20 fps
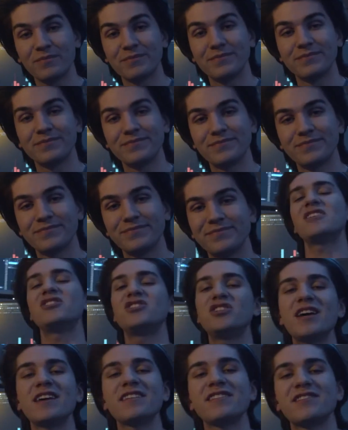This is the
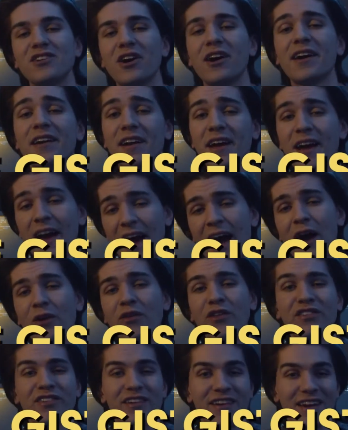gist on how
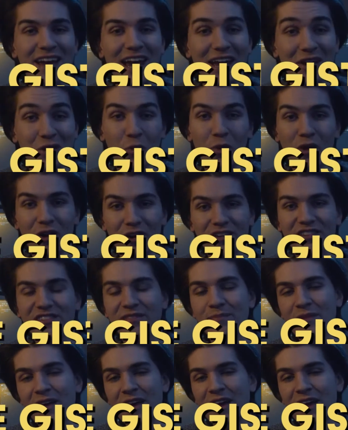this indicator works.